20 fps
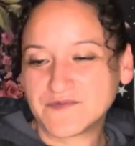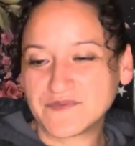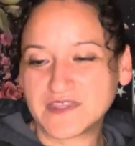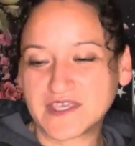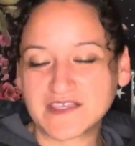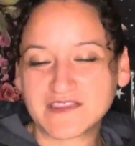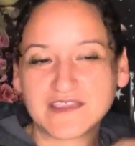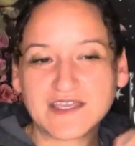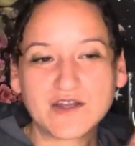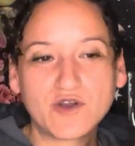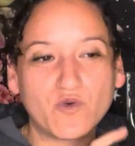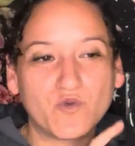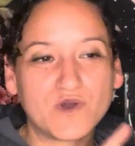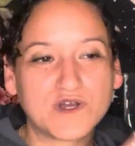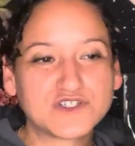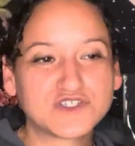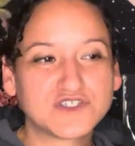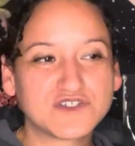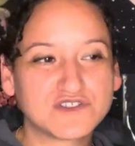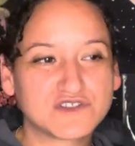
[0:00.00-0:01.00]
Like, they don't
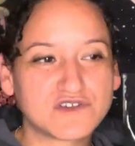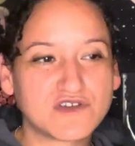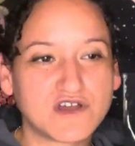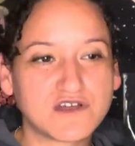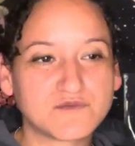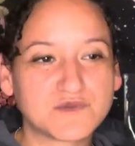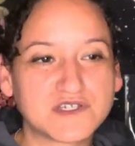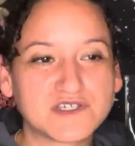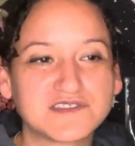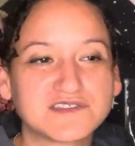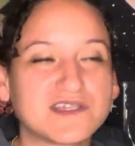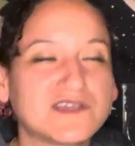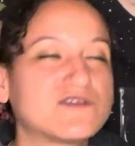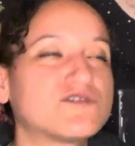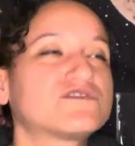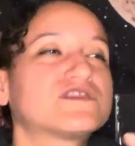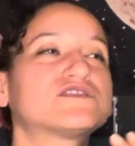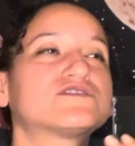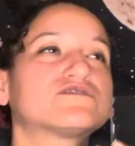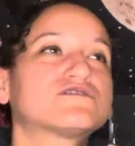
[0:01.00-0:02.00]
want you to talk because they
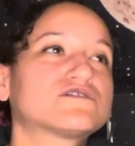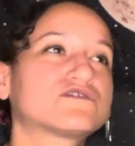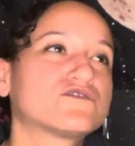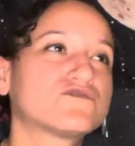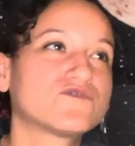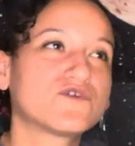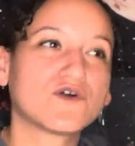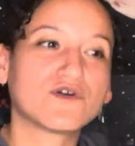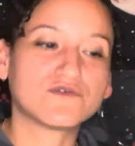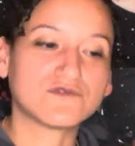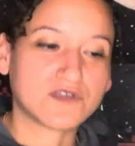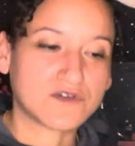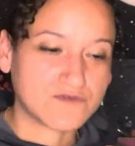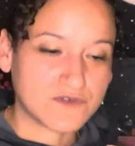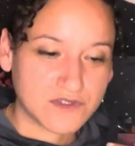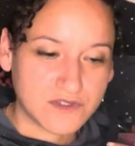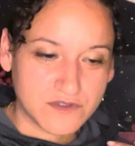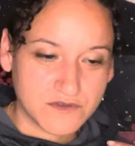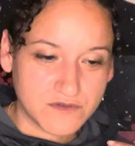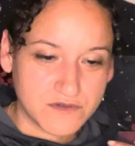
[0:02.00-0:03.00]
know that they're going to fall in love
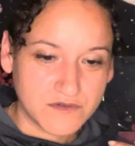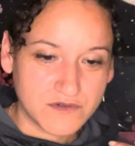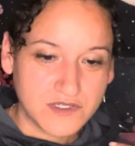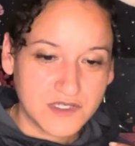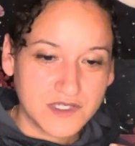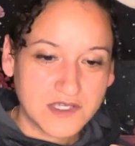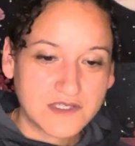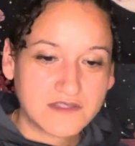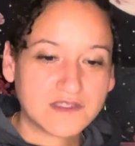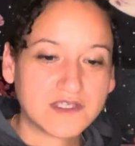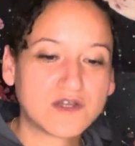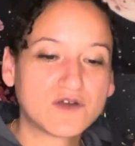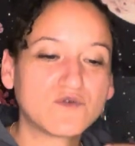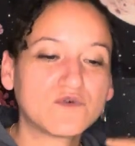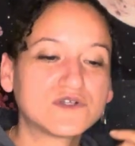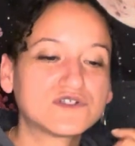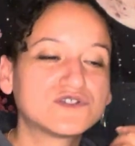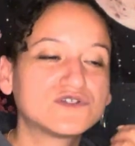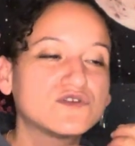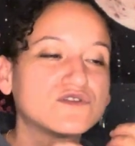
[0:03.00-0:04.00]
with you. They don't
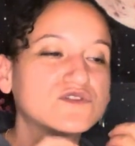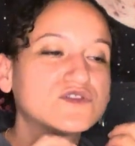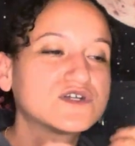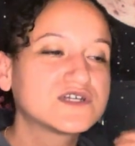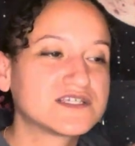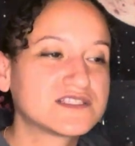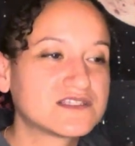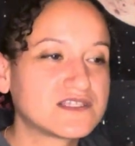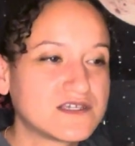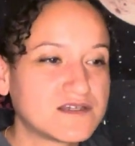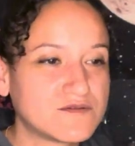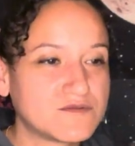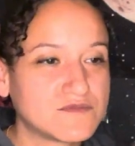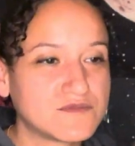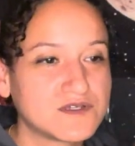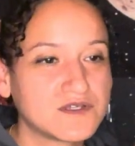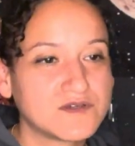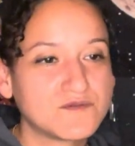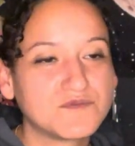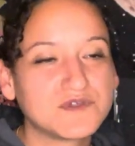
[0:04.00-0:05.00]
want you to look at them
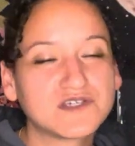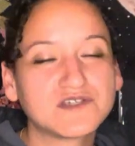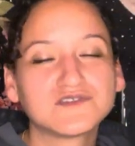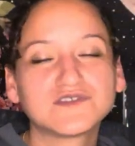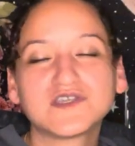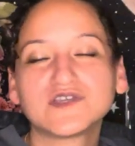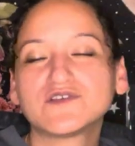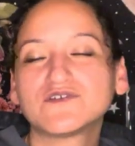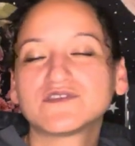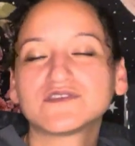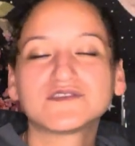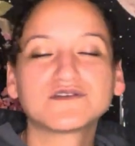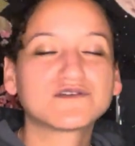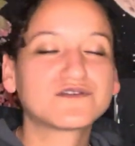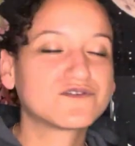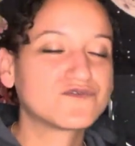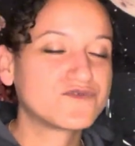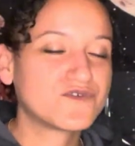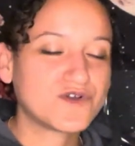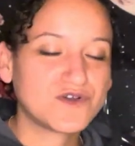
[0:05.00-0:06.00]
because they know that they're
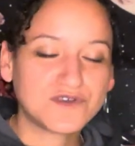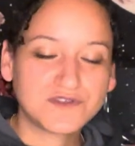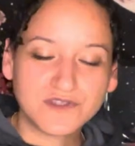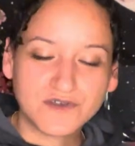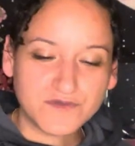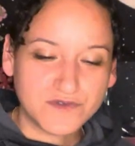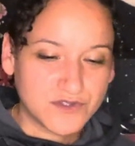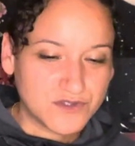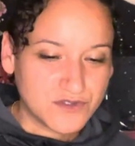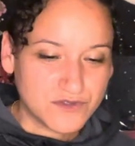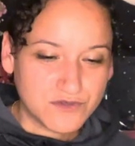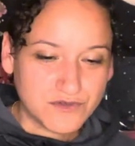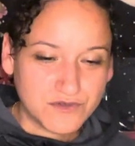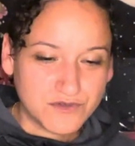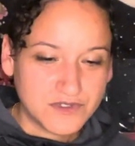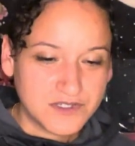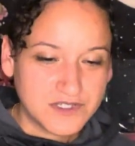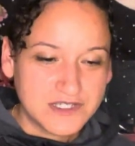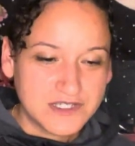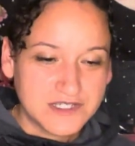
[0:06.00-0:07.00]
going to fall in love with you.
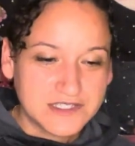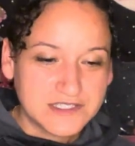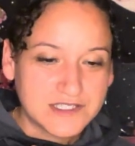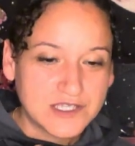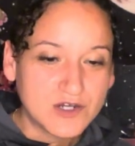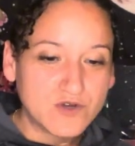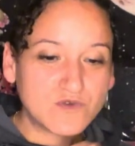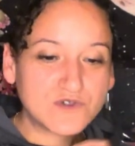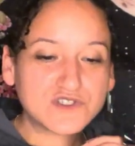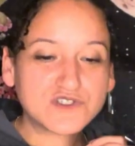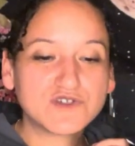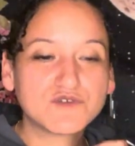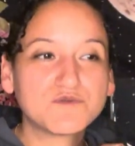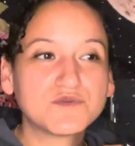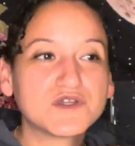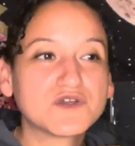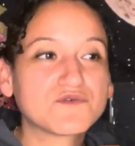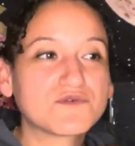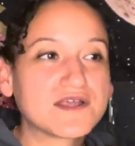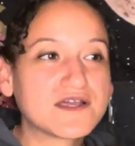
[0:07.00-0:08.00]
They don't want you to
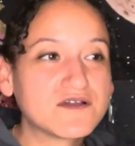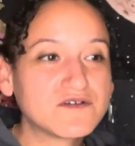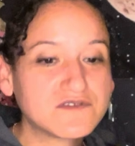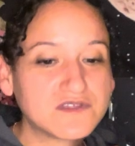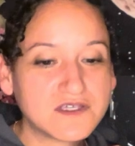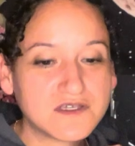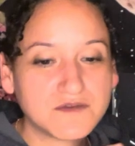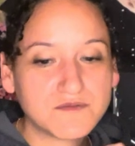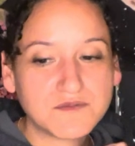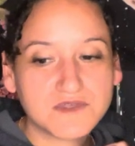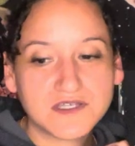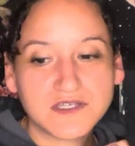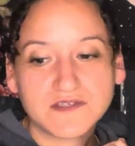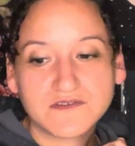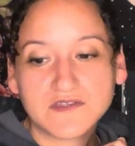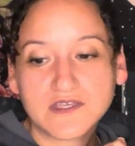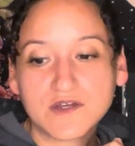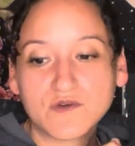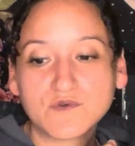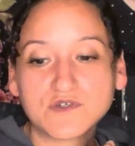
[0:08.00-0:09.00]
be around them.
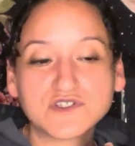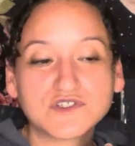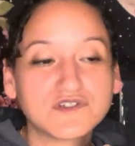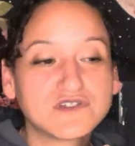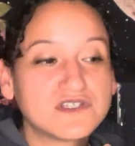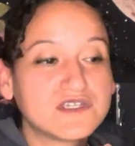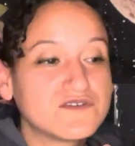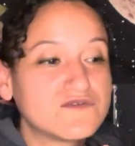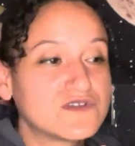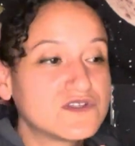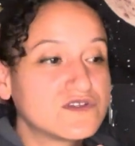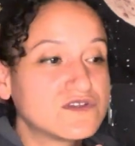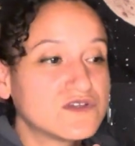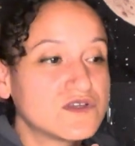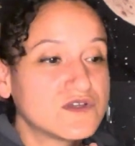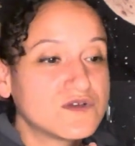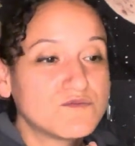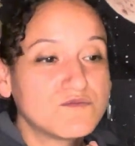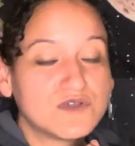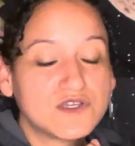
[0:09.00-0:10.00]
They don't want you to even
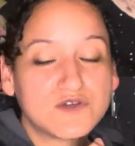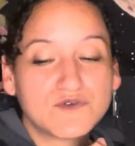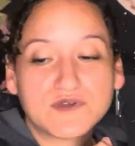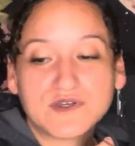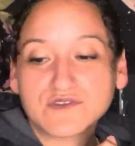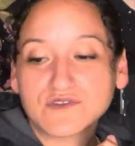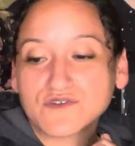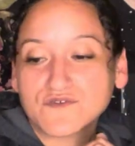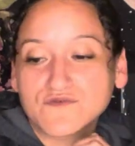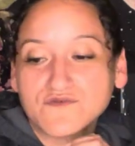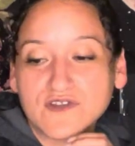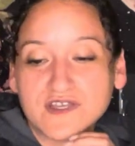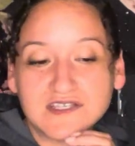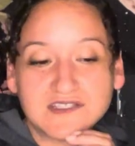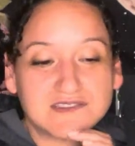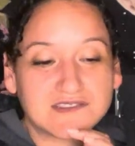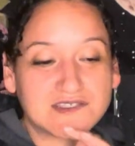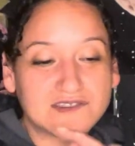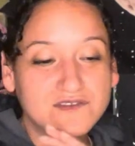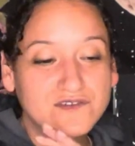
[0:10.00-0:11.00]
be around their
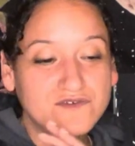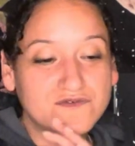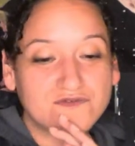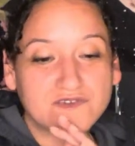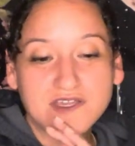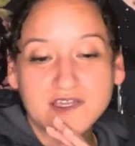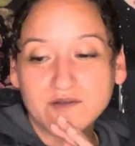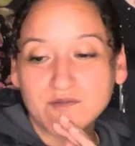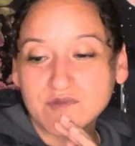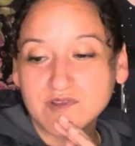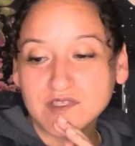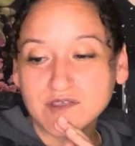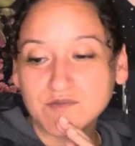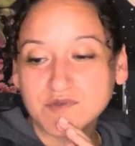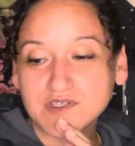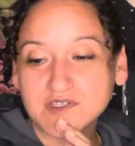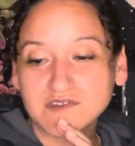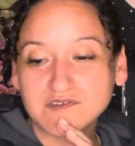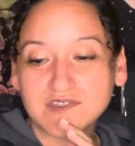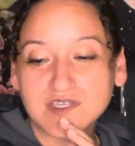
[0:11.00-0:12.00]
friends and their family,
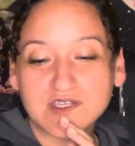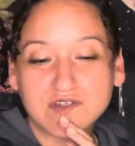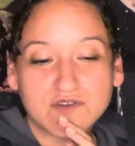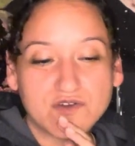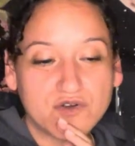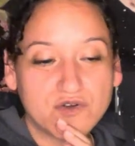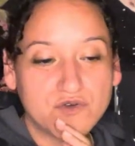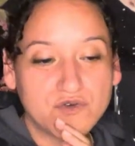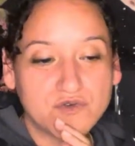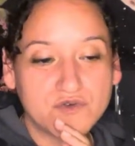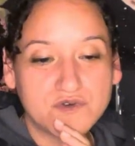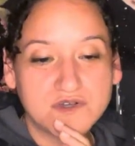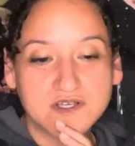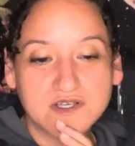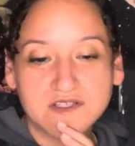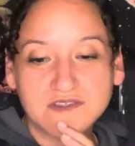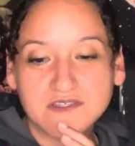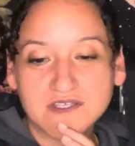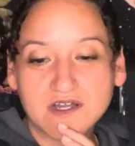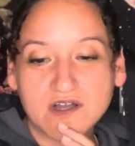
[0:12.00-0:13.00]
because they know
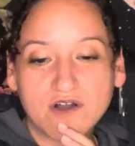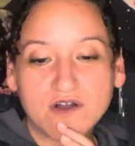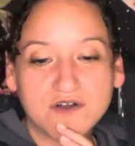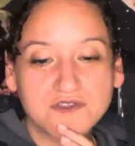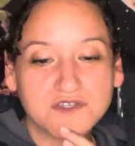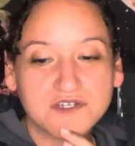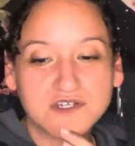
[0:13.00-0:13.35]
that all they're